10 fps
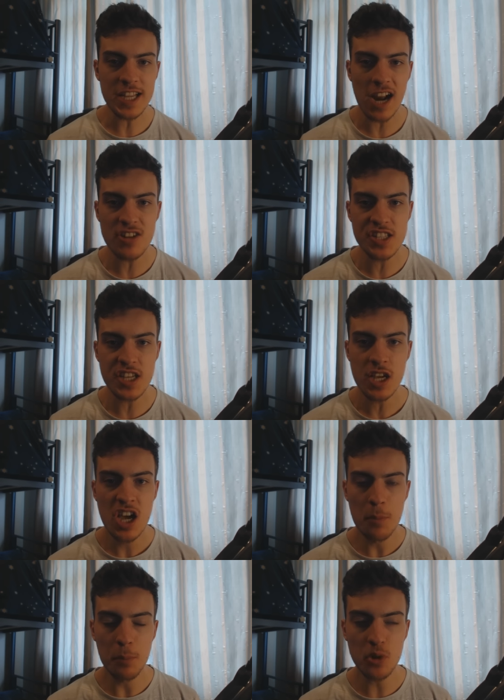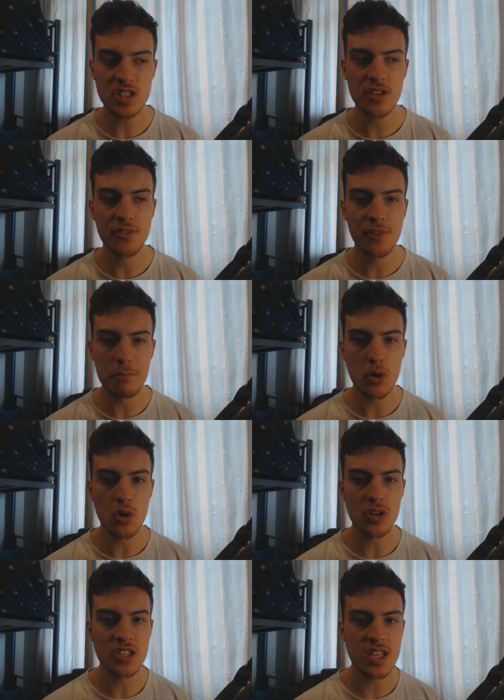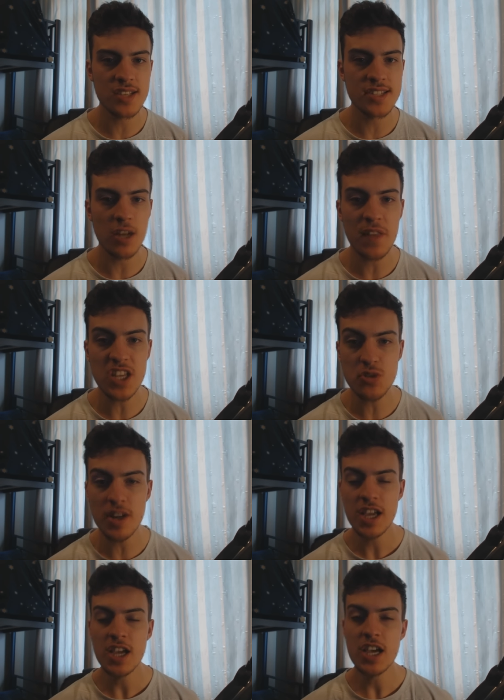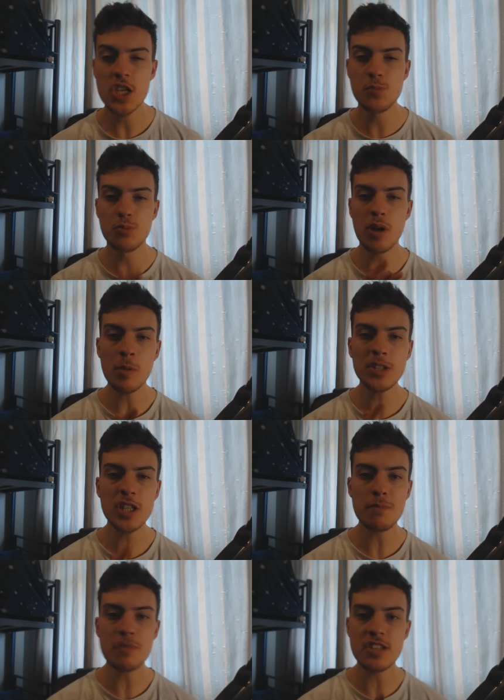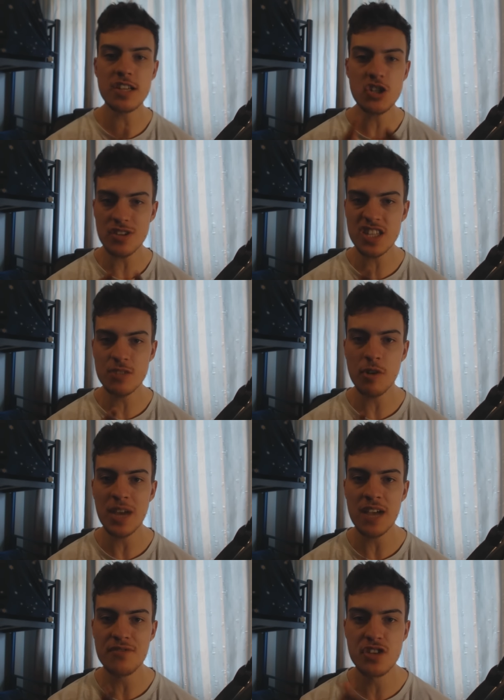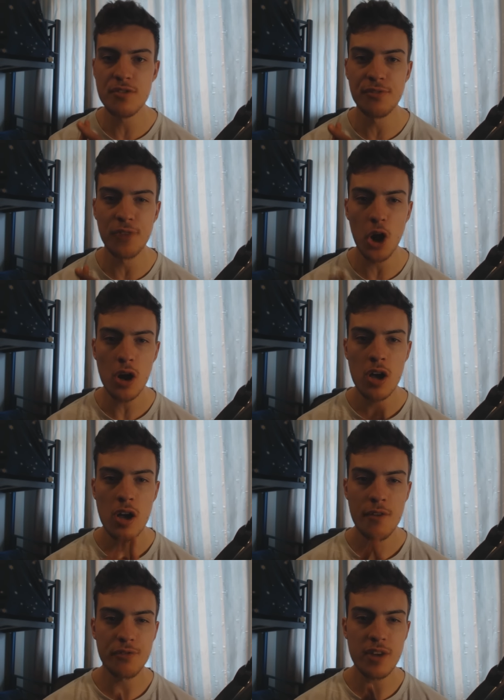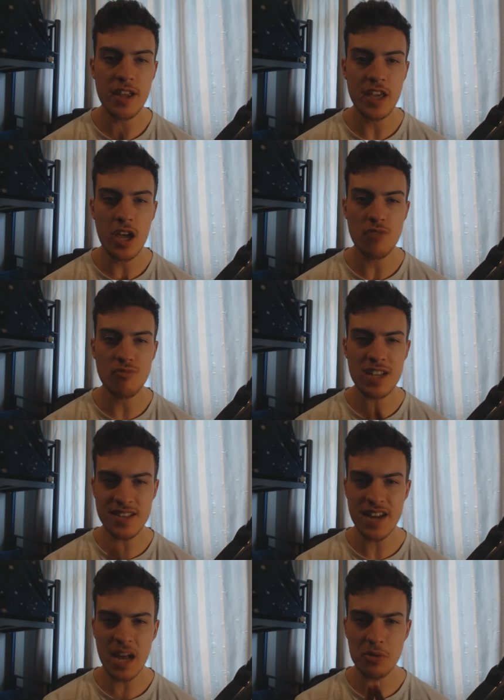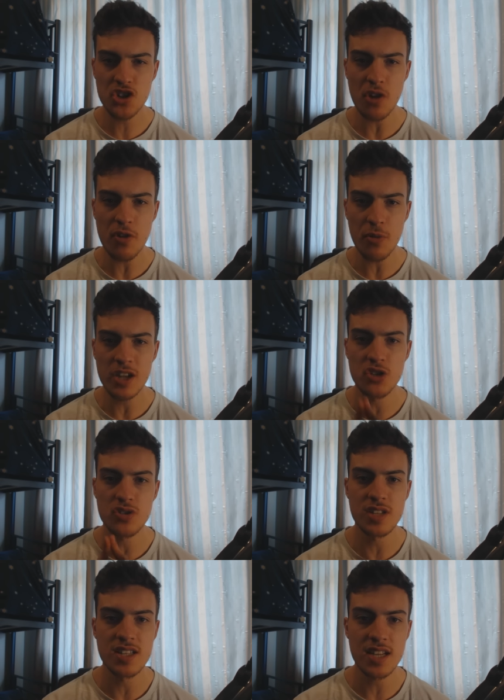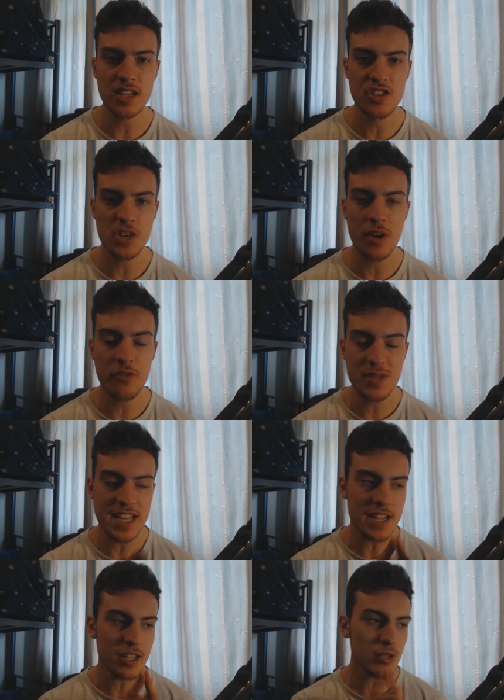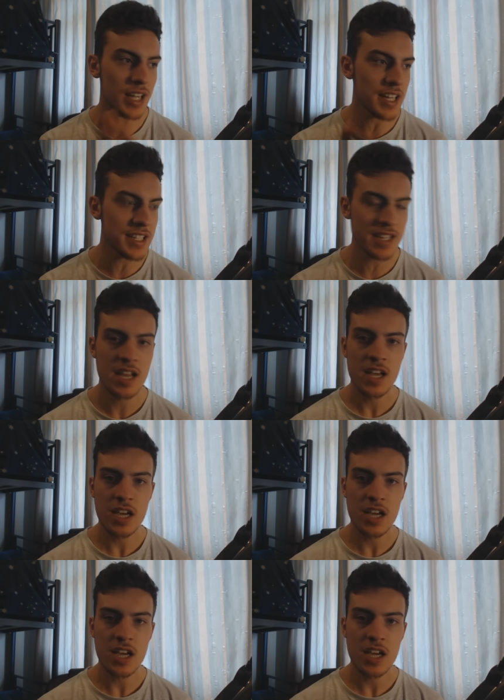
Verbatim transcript: a character, but for Morg City. Now this one is probably the most interesting one we have so far for a reason I will show you in just a second. So if we take a look at it,